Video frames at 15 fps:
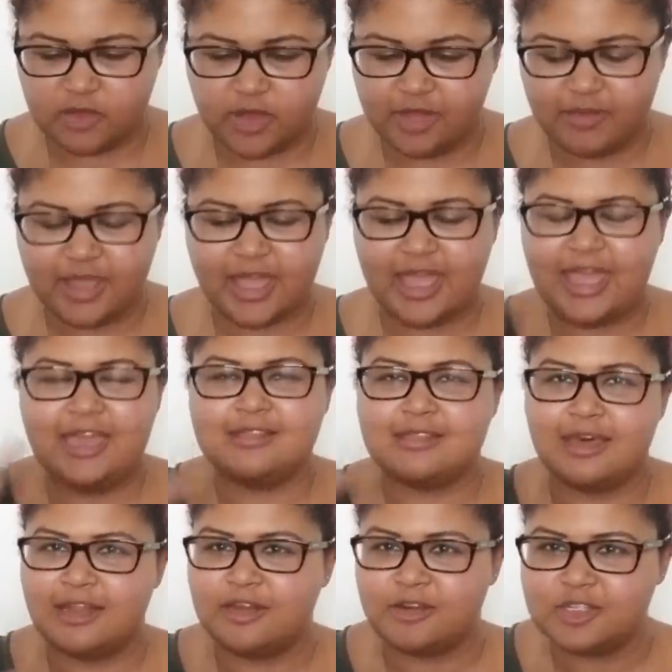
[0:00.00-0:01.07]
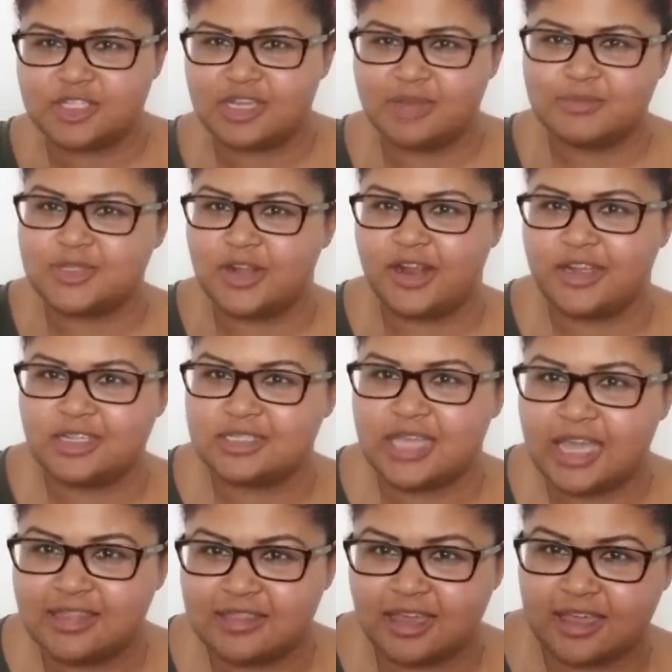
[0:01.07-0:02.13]
and like, I hate that energy. I'm sorry. I just
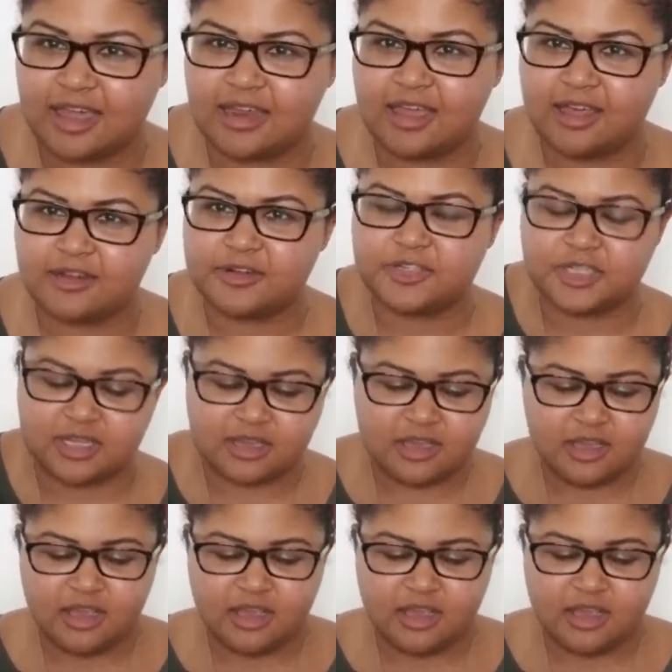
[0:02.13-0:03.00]
hate that kind of energy.